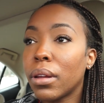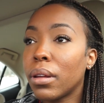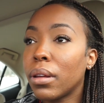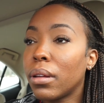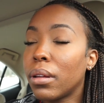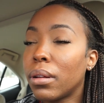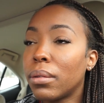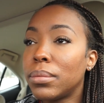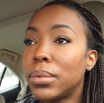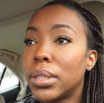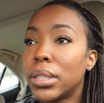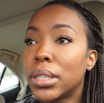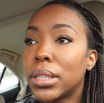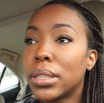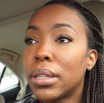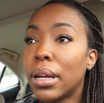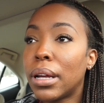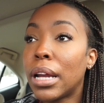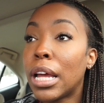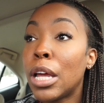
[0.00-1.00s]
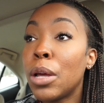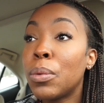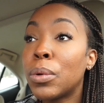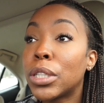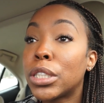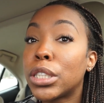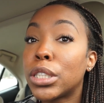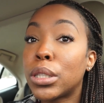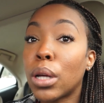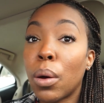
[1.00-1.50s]
And he was
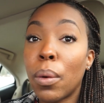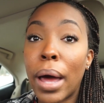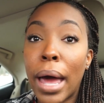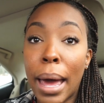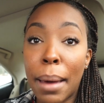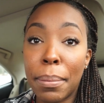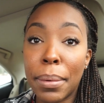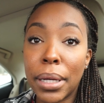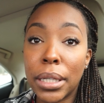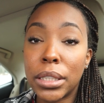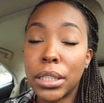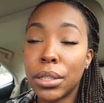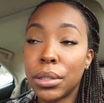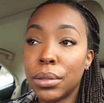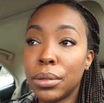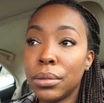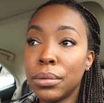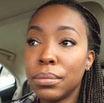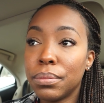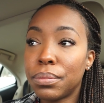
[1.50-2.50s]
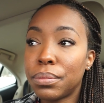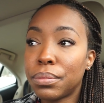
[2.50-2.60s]
so happy too.